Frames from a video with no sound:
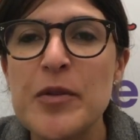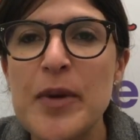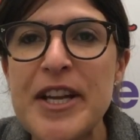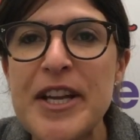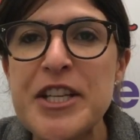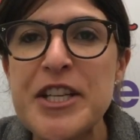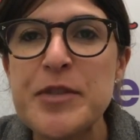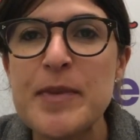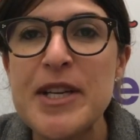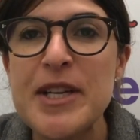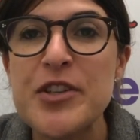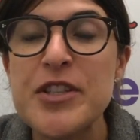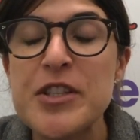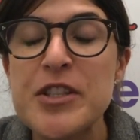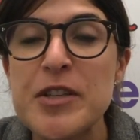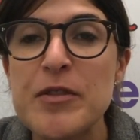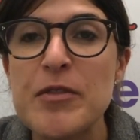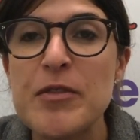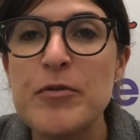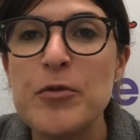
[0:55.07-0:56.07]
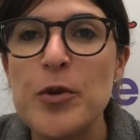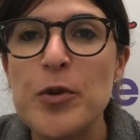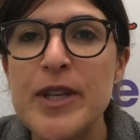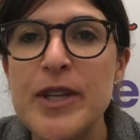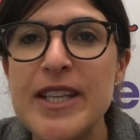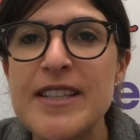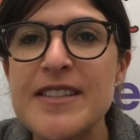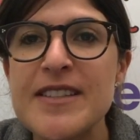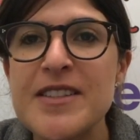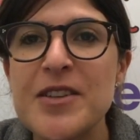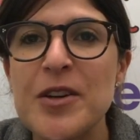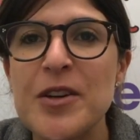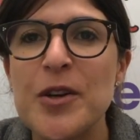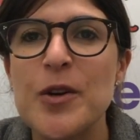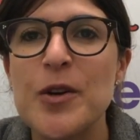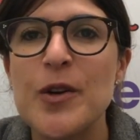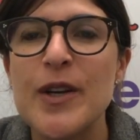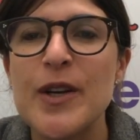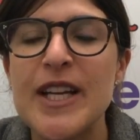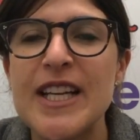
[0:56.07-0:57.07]
Range Me just over 4 years
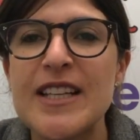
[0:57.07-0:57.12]
ago